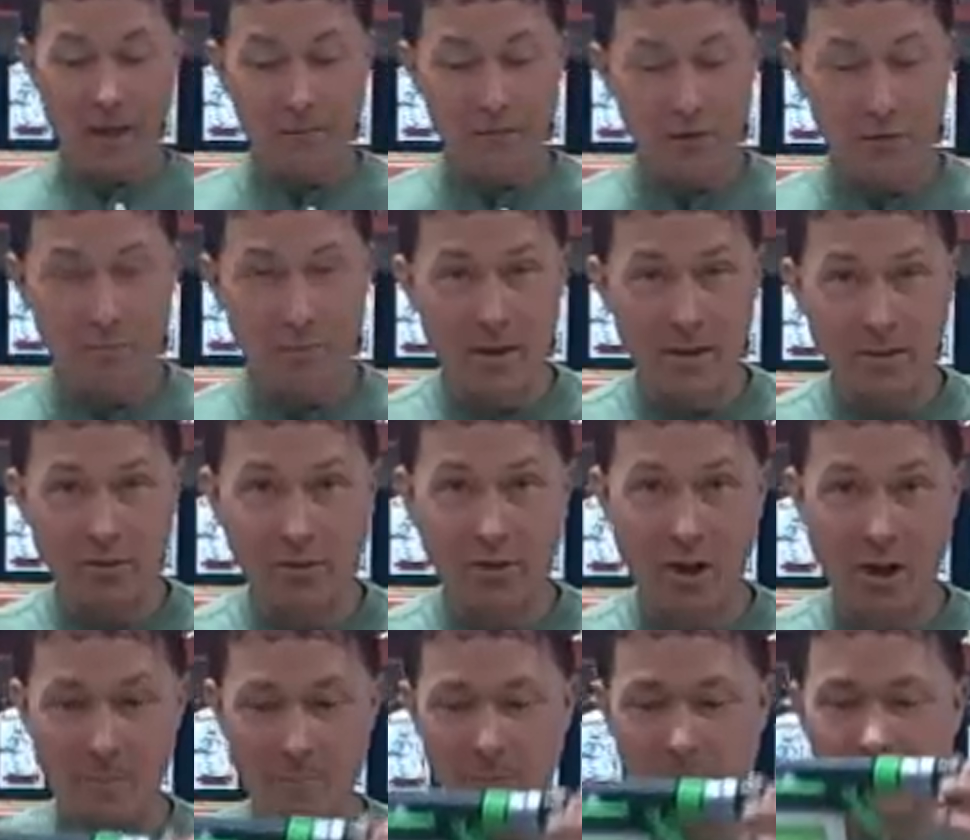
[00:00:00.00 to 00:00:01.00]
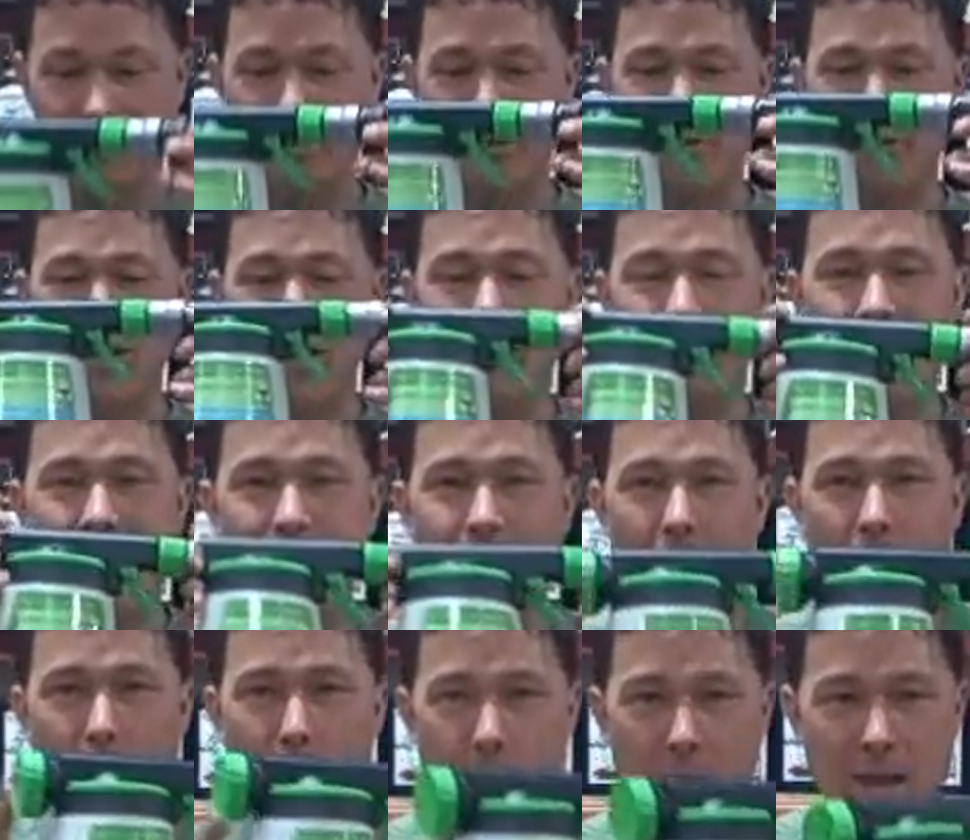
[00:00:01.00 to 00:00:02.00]
after you make your compost tea, you're going to have
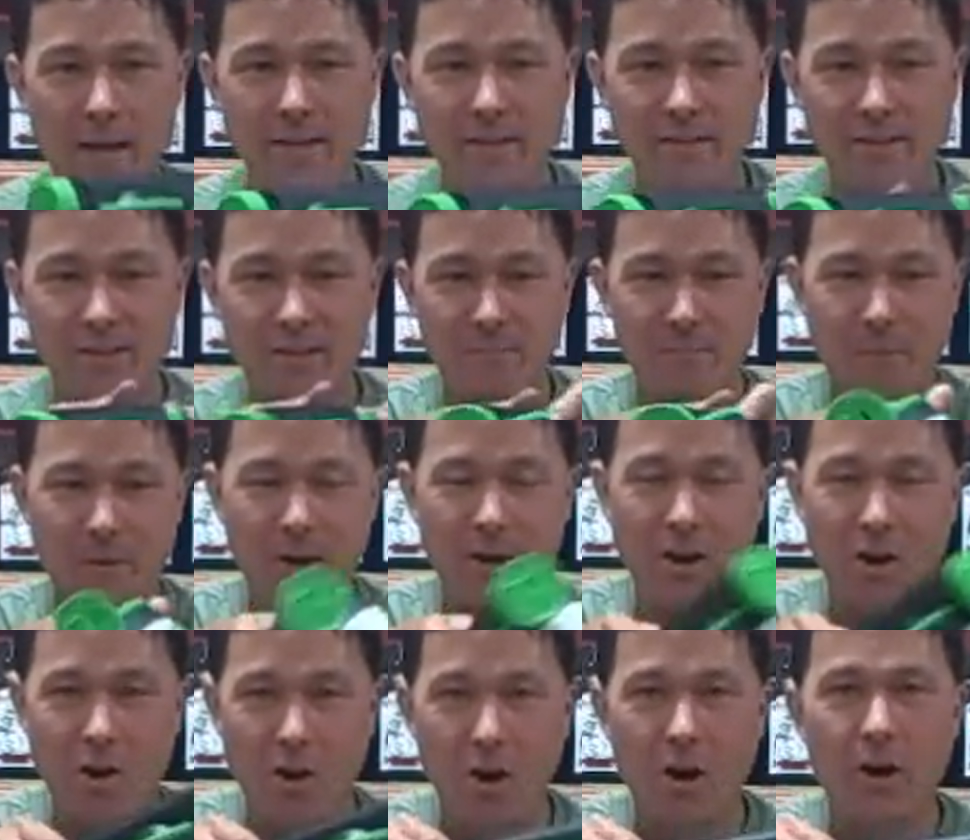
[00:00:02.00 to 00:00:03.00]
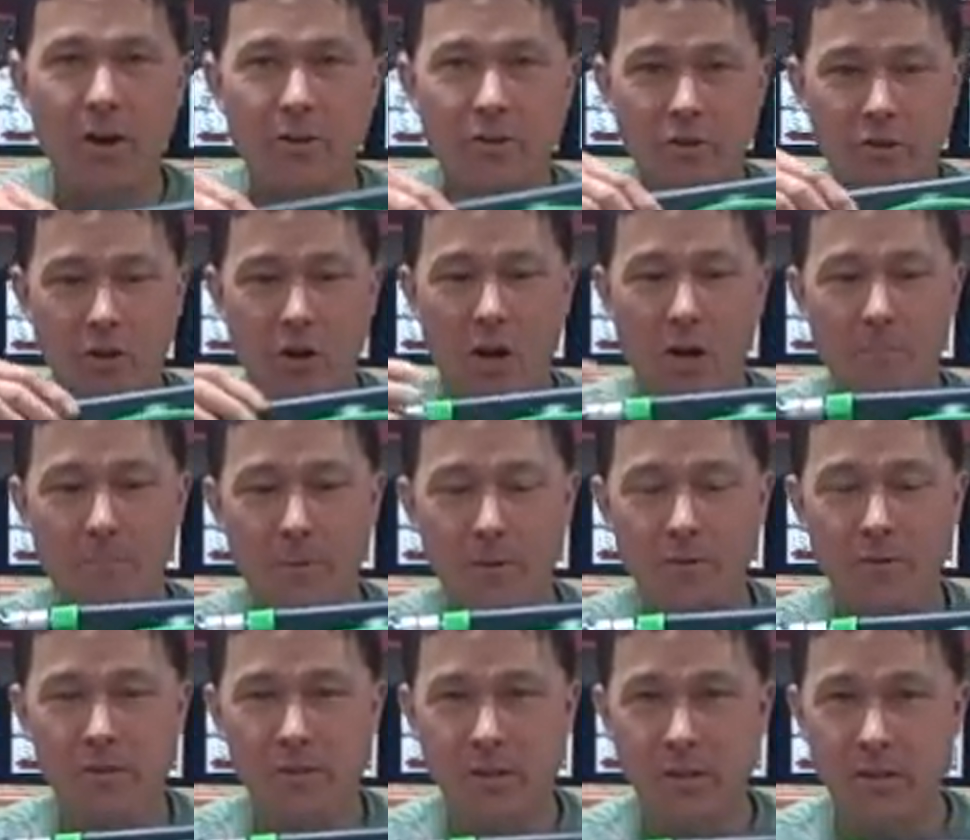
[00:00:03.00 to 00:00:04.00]
a way to spray on your
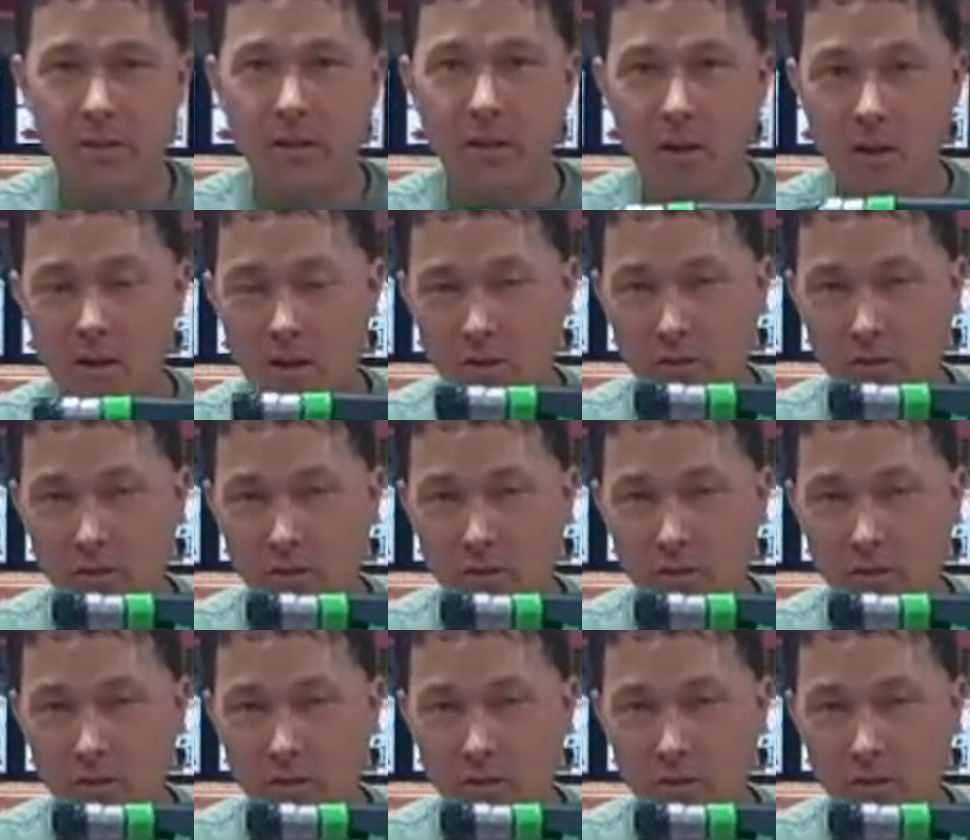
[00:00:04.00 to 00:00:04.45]
compost tea.